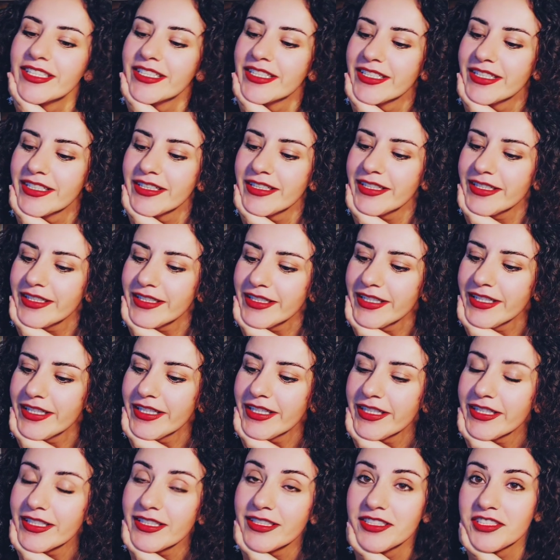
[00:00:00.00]

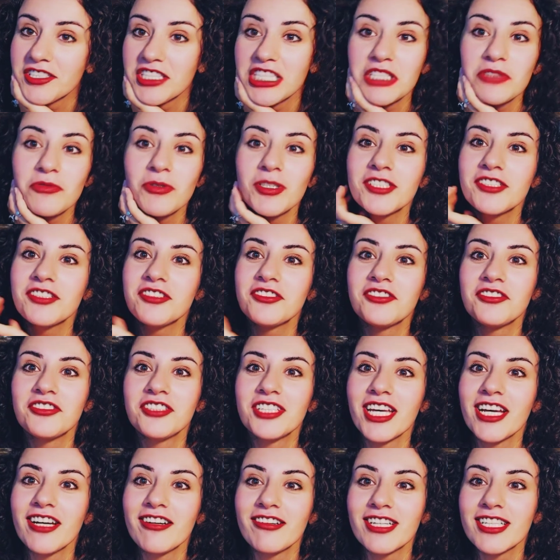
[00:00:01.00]
Uh, just wanted to
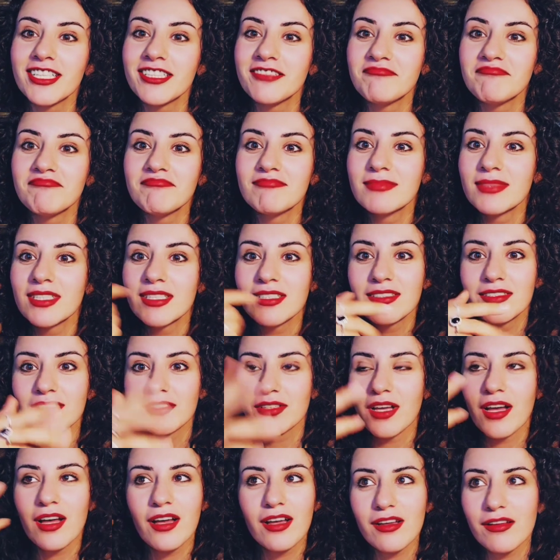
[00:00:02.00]
share it. This,
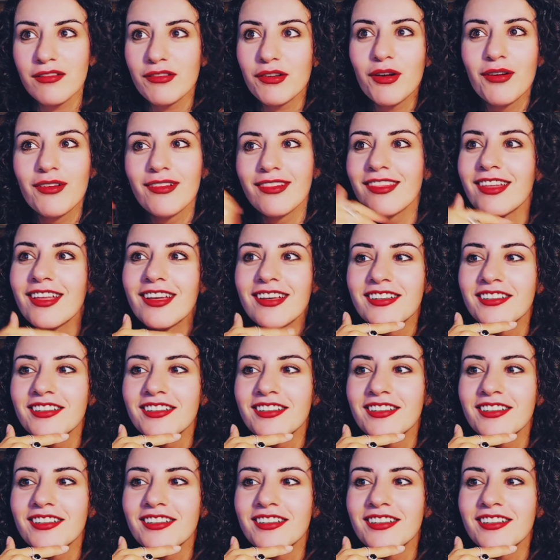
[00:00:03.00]
I don't, like,